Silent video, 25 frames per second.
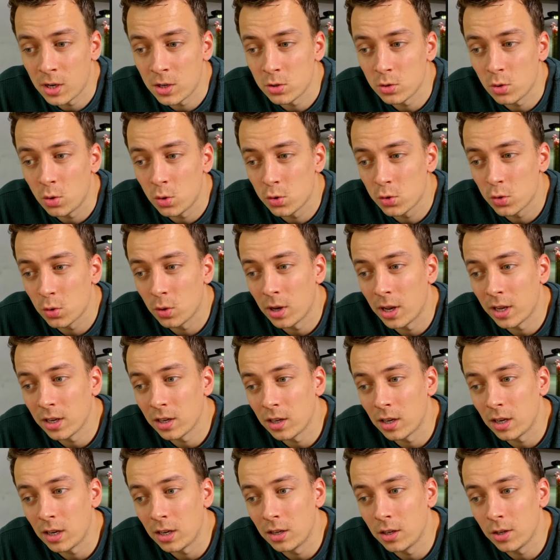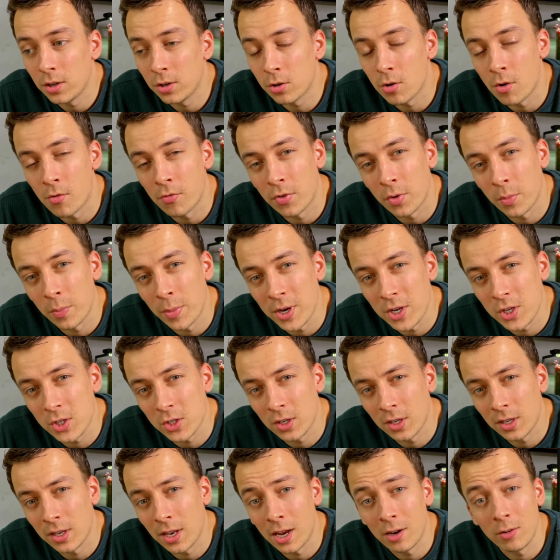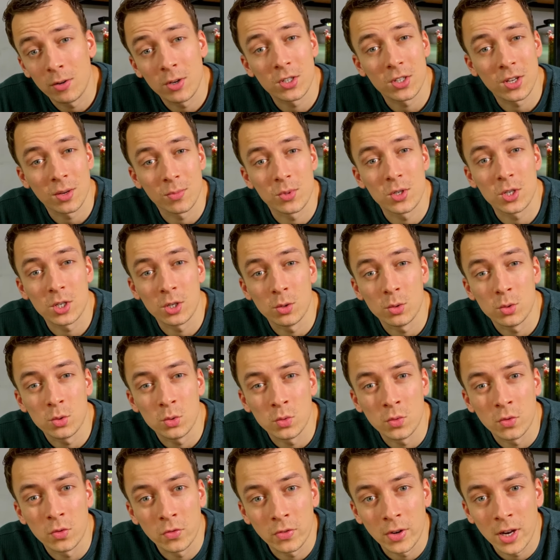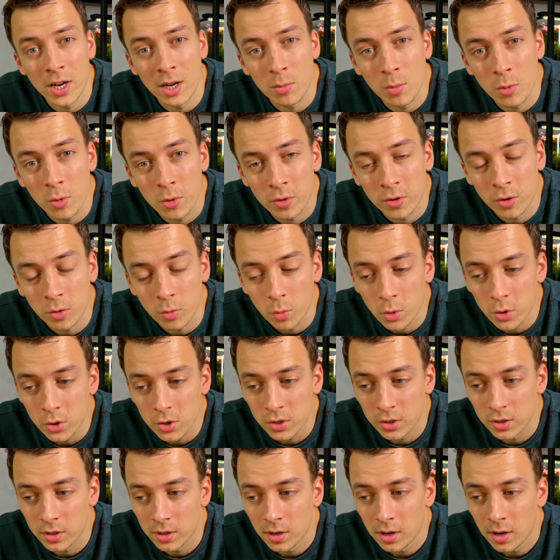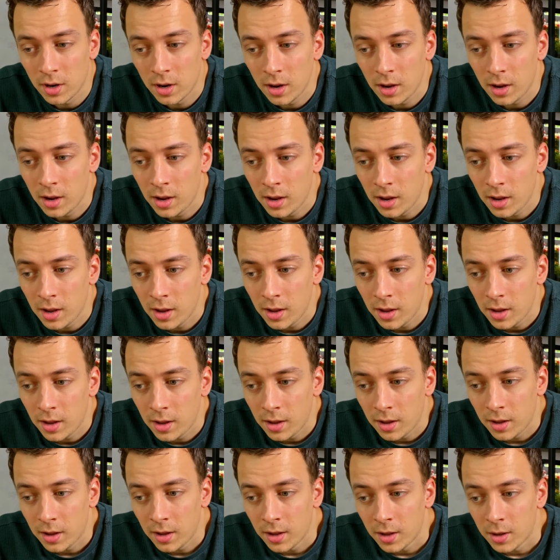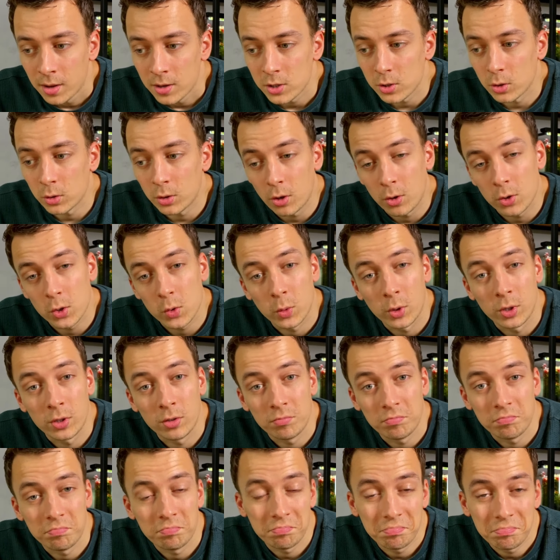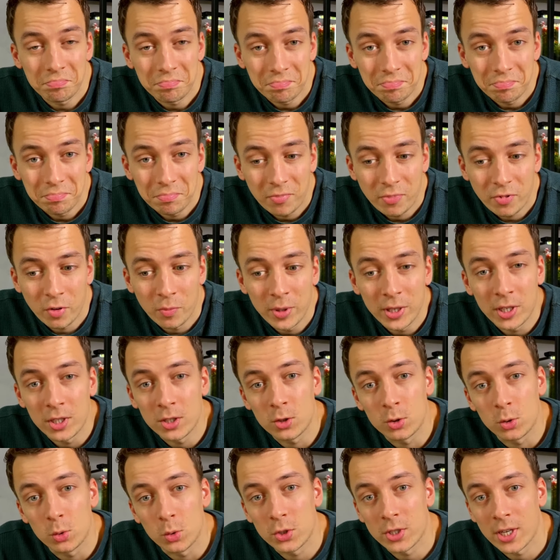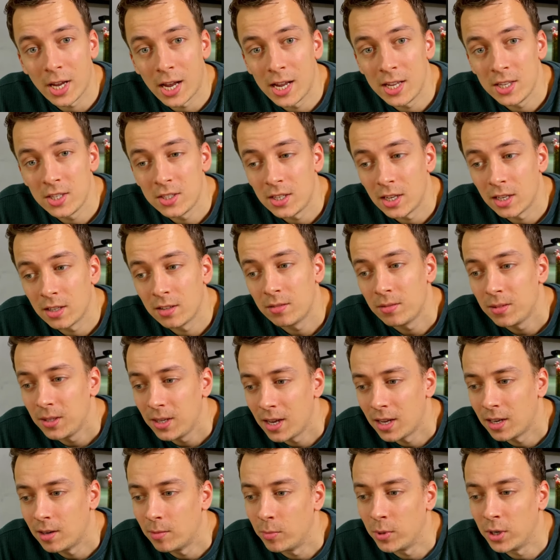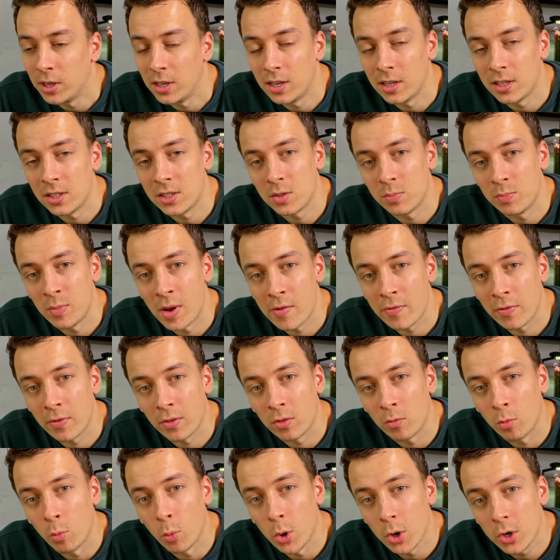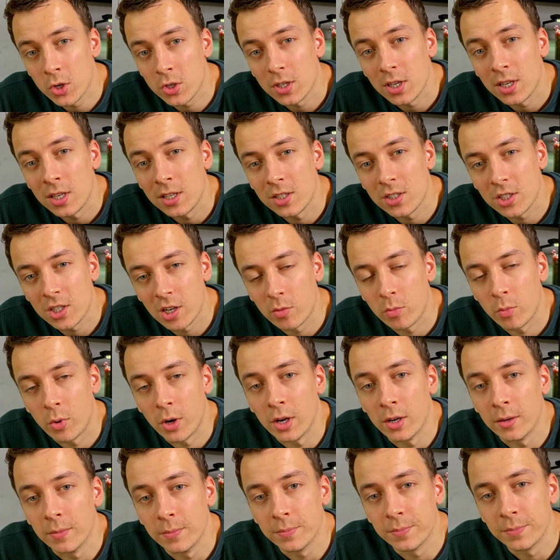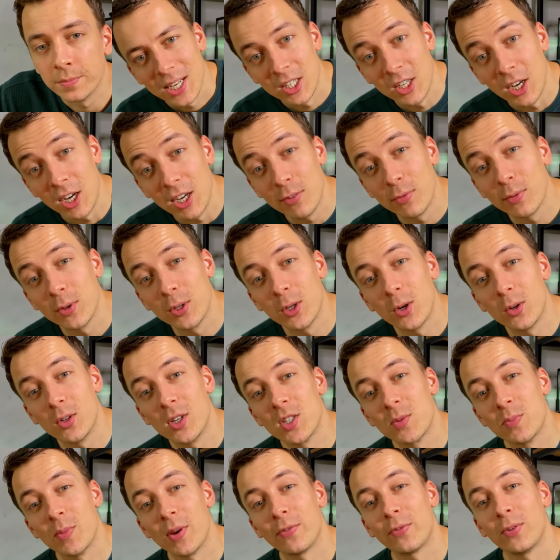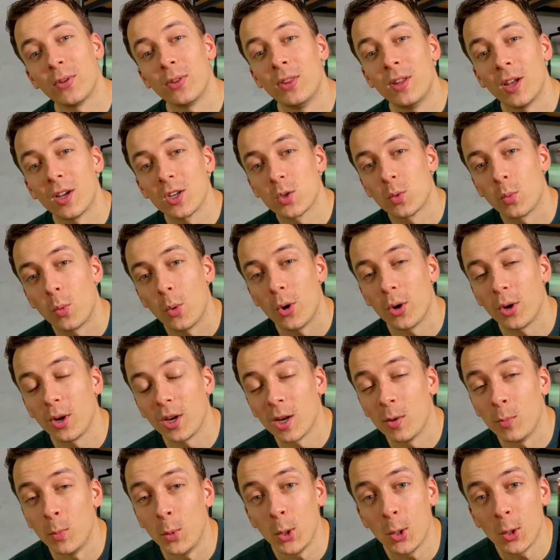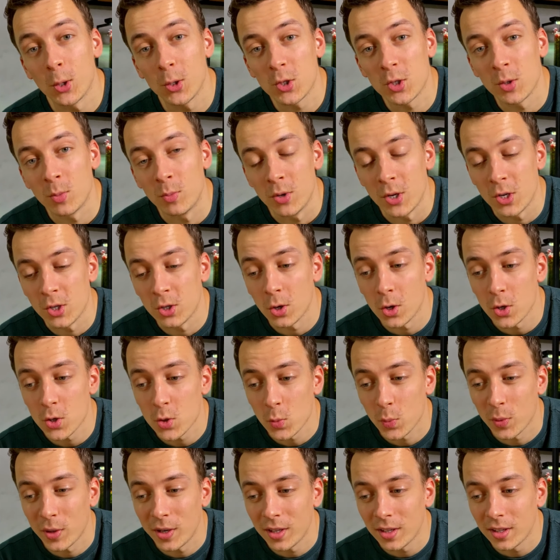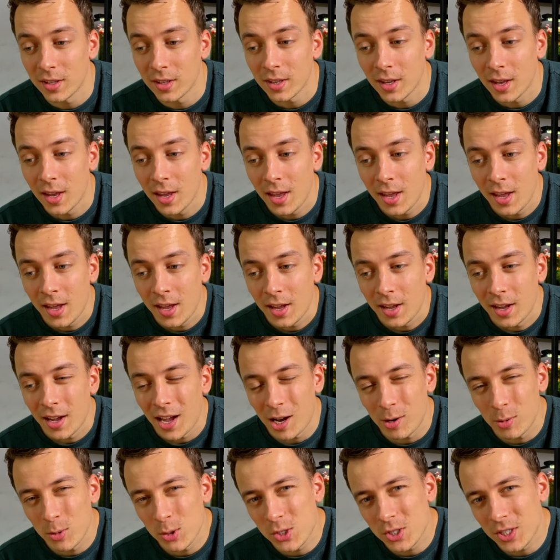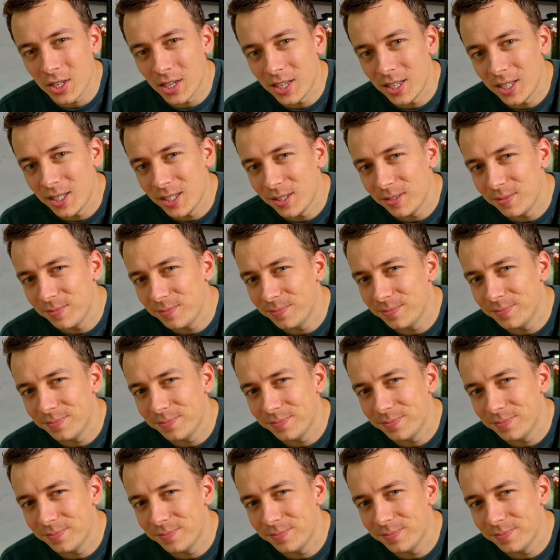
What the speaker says: is also like a confirmation that there is some CO2 available in the water. So those were, for me, the 2 signs that, yeah, I mean, this method works in some way. Now, even though this method does work and we got some results with it, I would say,